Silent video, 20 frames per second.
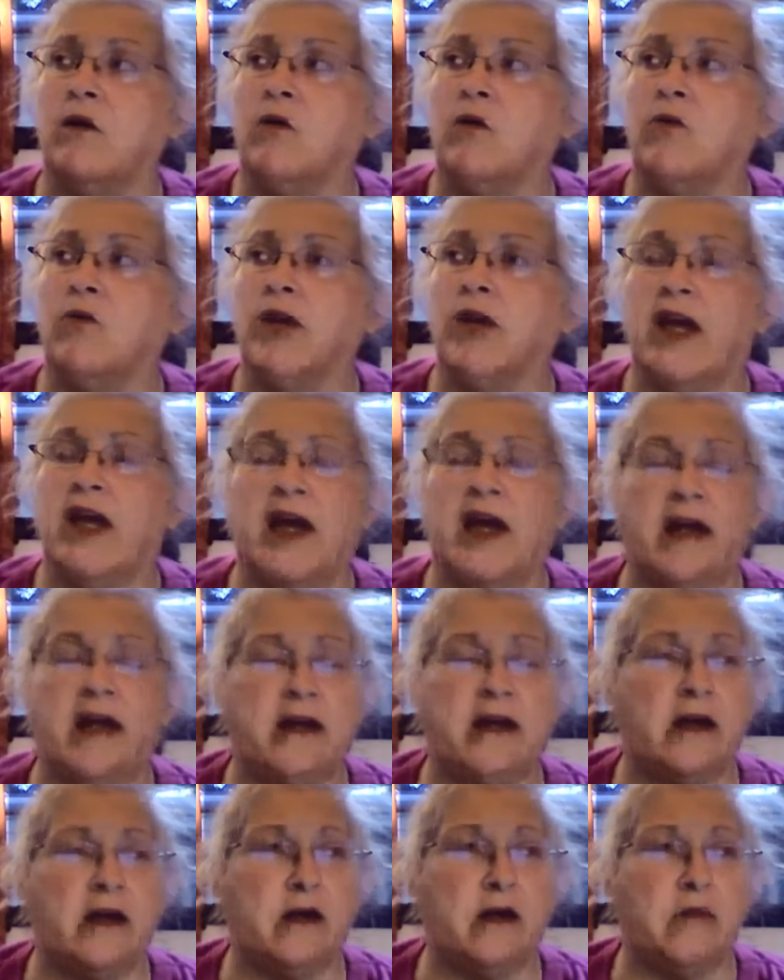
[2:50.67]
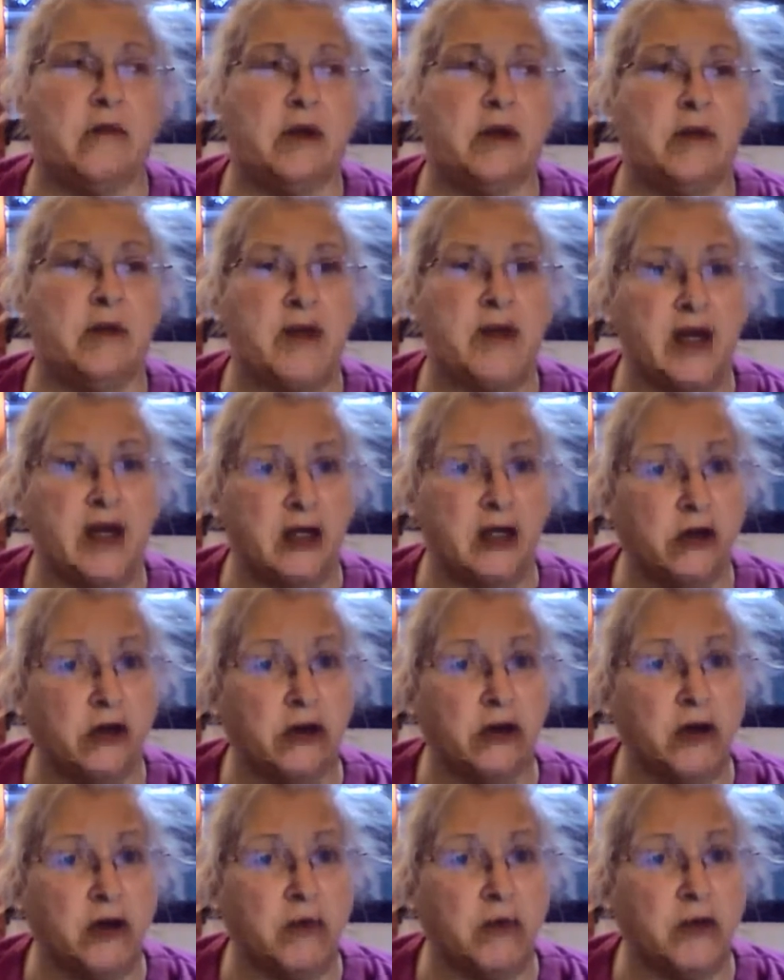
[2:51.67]
made a
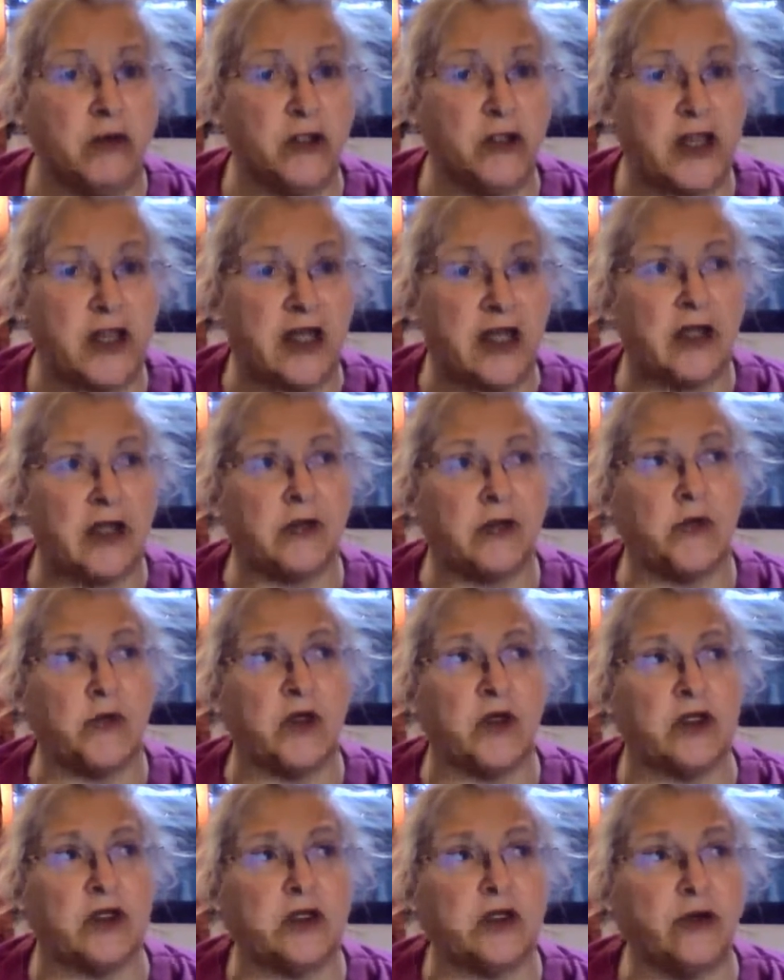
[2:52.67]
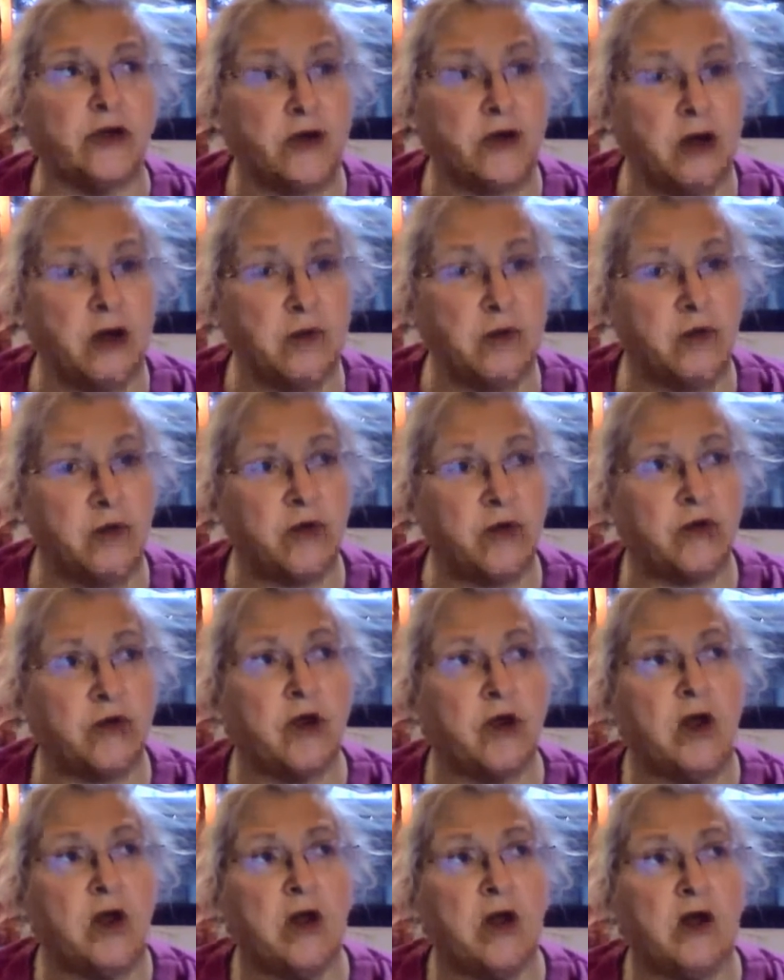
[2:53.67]
cucumber salad with cucumbers,
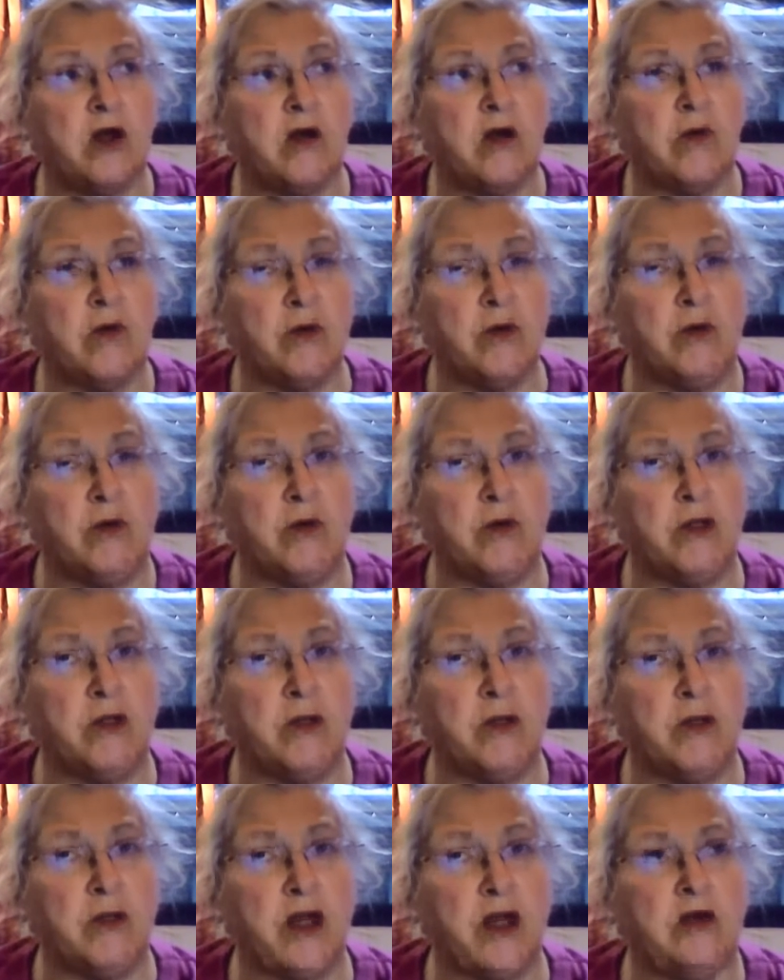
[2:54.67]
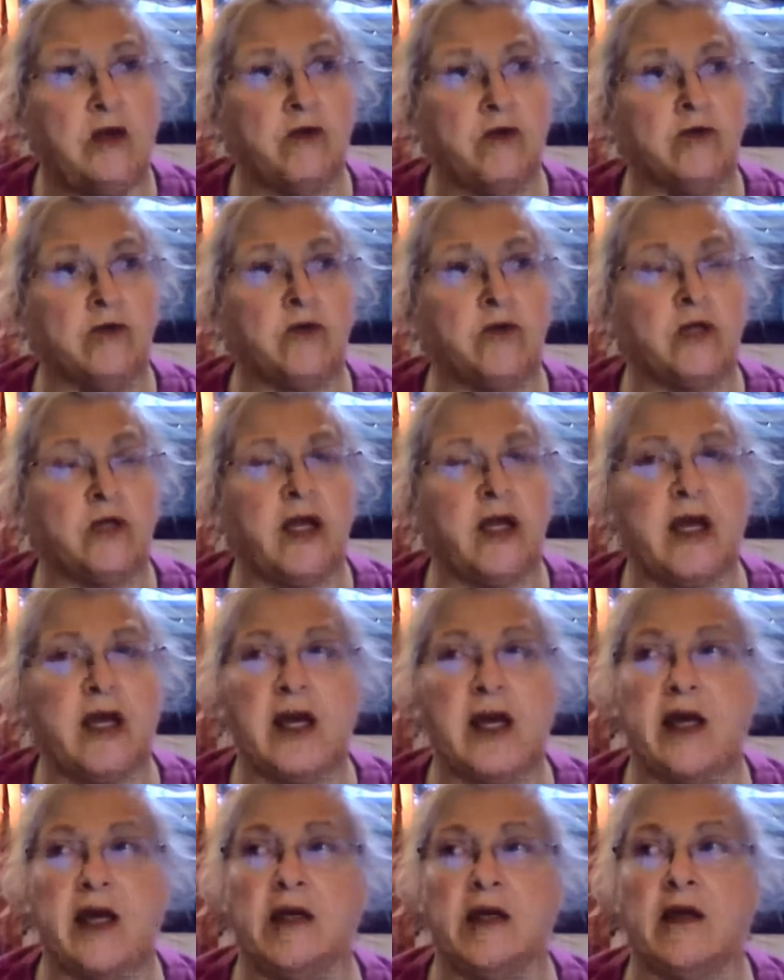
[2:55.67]
Roma tomatoes,
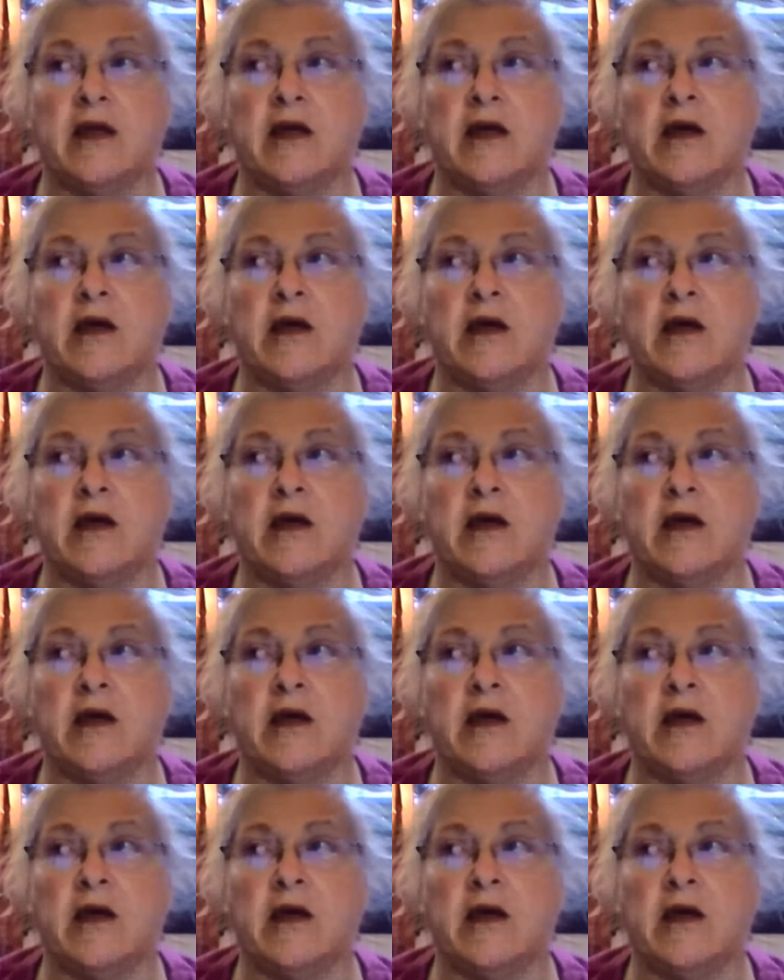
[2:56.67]
and